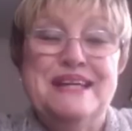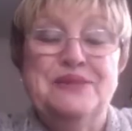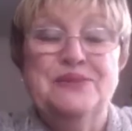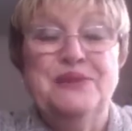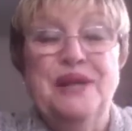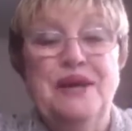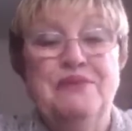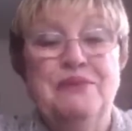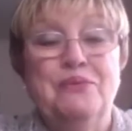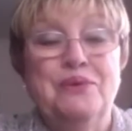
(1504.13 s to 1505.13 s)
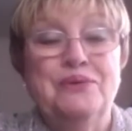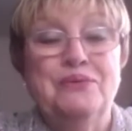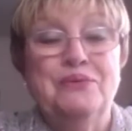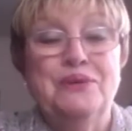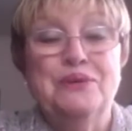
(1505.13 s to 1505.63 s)
and you have a
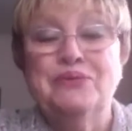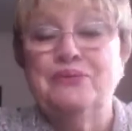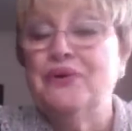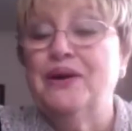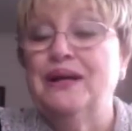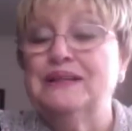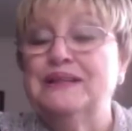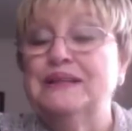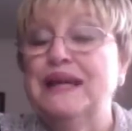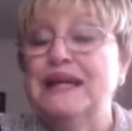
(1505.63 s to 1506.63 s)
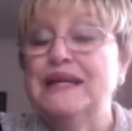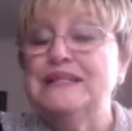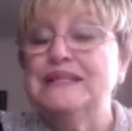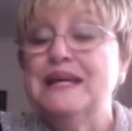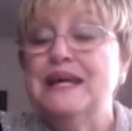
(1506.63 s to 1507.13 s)
wonderful holidays.